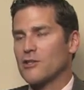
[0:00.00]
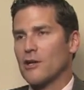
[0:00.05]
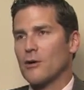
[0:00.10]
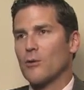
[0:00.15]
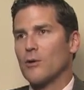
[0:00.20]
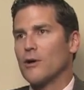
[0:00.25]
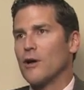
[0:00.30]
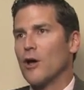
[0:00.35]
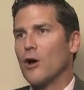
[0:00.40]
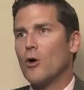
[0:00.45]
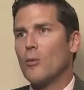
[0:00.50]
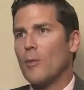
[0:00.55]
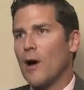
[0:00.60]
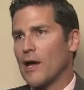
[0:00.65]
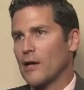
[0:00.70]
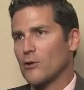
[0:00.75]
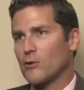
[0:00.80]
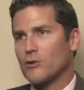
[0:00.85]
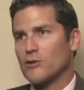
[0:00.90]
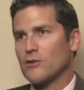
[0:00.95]
There were no
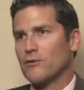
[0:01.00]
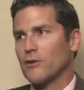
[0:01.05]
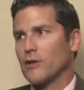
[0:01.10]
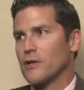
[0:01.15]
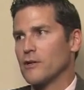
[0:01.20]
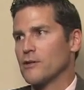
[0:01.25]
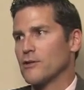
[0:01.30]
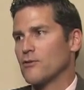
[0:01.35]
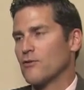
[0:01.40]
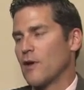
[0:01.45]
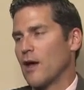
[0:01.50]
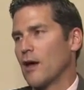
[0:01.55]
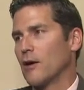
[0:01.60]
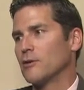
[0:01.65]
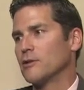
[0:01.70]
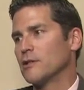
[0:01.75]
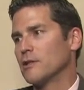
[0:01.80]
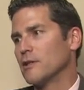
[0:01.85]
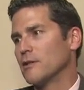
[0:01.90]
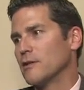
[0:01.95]
microspheres
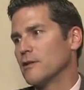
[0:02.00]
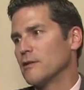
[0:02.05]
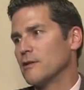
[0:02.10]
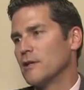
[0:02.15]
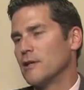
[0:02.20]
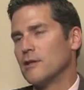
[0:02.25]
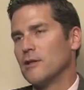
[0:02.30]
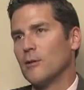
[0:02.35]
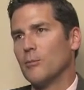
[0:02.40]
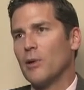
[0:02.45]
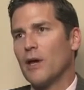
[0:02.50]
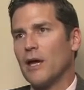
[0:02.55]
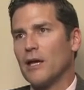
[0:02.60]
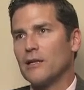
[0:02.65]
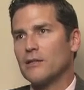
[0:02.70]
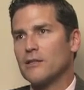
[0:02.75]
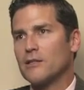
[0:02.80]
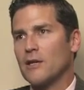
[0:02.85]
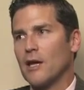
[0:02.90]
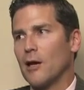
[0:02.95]
found in the
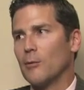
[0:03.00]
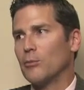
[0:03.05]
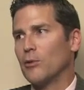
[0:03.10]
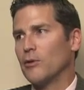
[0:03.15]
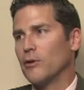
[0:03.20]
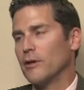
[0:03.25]
paint sample